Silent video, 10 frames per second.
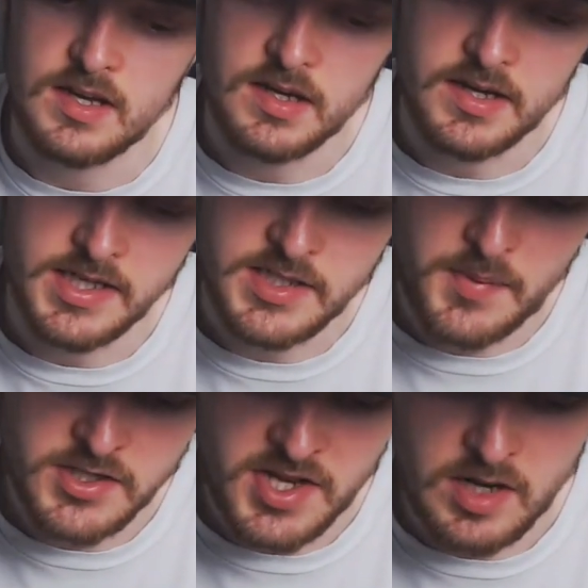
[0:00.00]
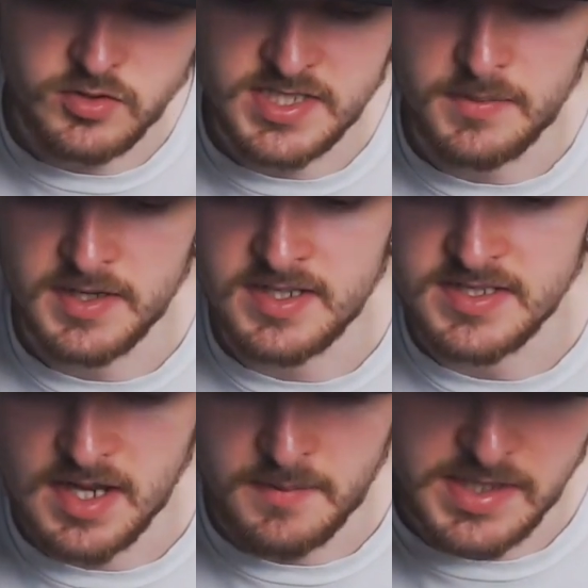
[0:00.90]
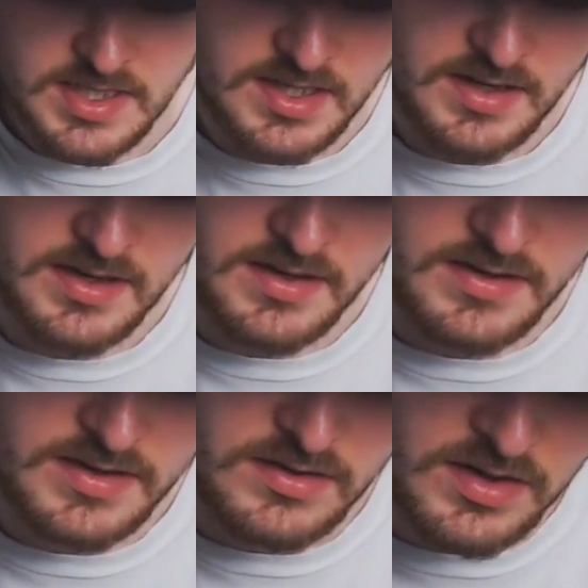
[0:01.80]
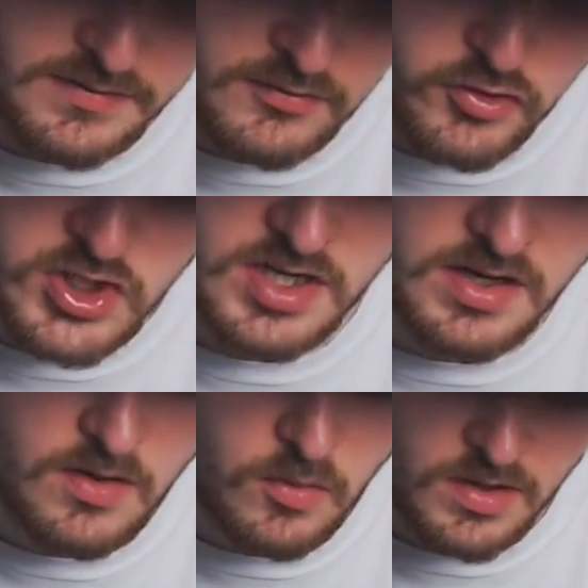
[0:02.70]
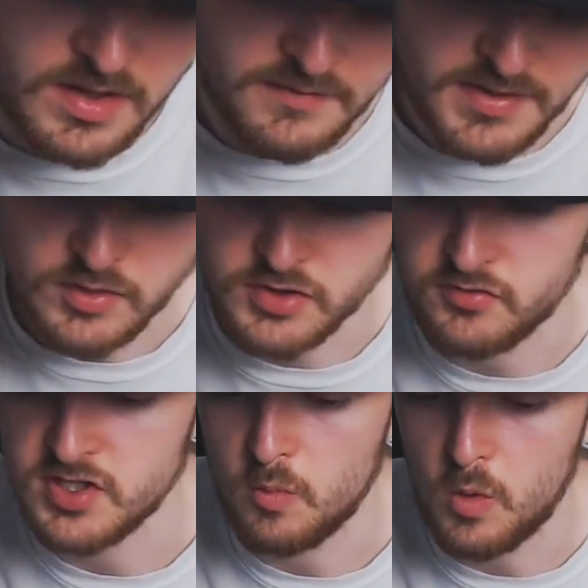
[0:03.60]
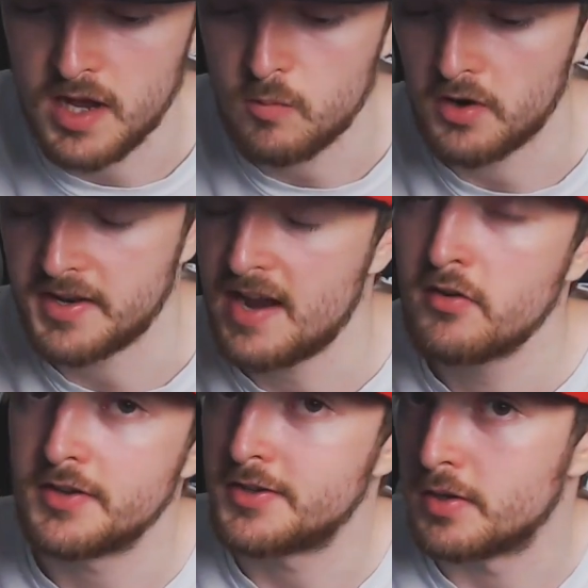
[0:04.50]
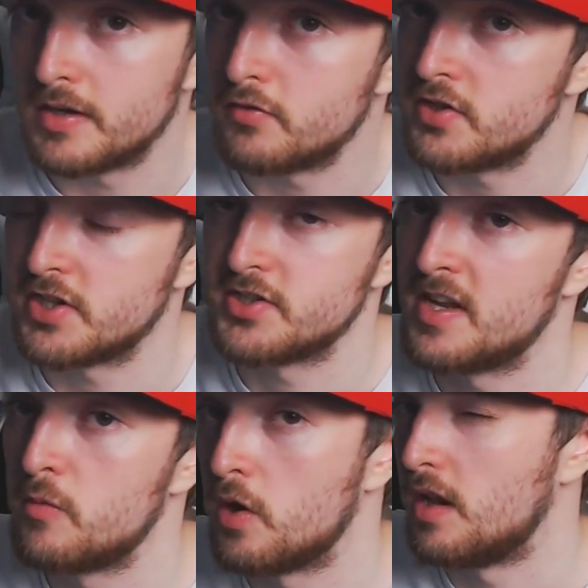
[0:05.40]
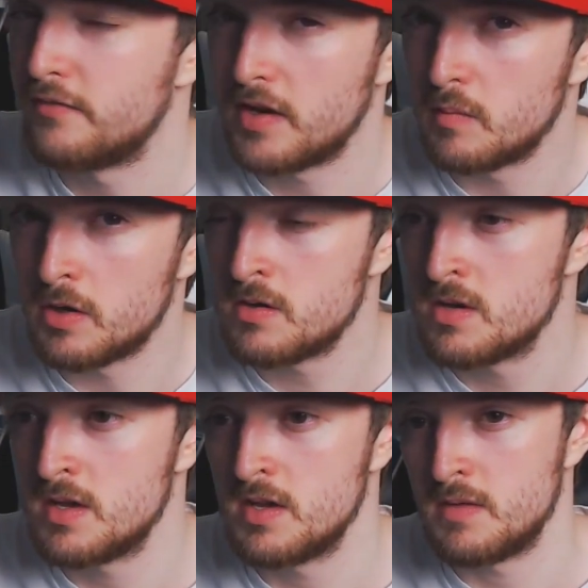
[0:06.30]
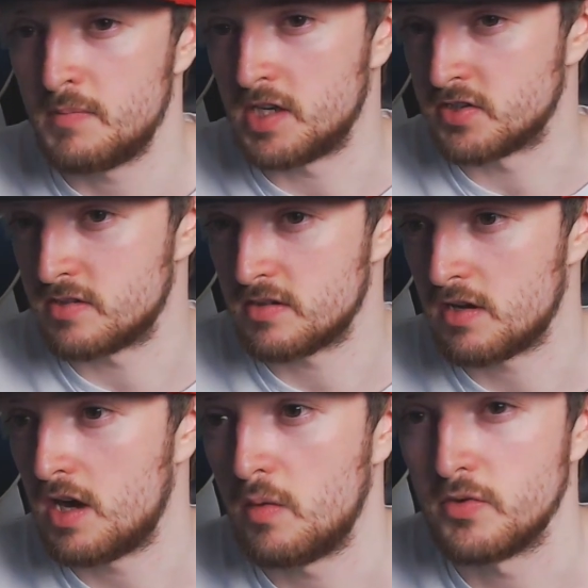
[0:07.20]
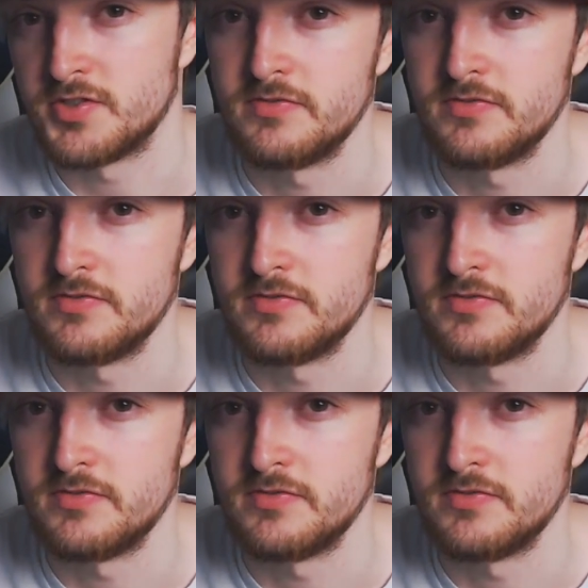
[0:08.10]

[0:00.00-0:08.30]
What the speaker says: it depends on how deep it is. I mean, if that was the reason why he wanted Eren to do it, Grisha just didn't want to live anymore because Carla was